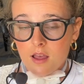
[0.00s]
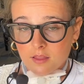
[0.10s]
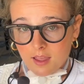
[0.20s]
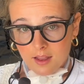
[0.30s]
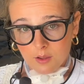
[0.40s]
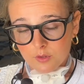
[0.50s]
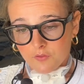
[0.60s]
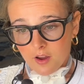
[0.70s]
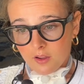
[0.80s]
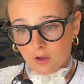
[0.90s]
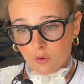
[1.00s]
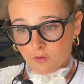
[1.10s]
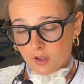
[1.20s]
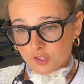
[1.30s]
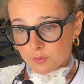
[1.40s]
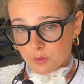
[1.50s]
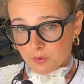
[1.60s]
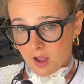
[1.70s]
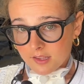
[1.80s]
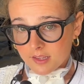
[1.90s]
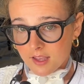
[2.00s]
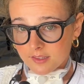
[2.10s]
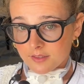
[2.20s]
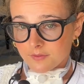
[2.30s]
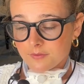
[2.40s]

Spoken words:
And it was a very overall smooth process.